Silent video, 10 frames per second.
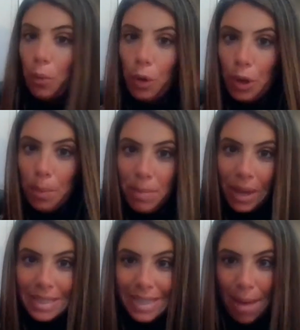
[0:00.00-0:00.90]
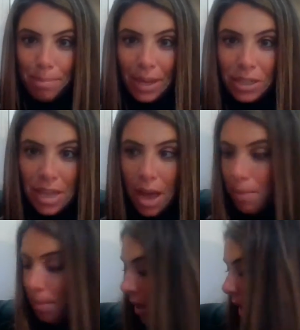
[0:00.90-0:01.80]
We're going to mix that mix
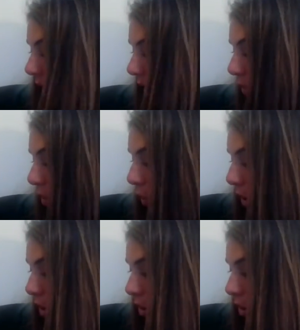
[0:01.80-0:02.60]
up, and we are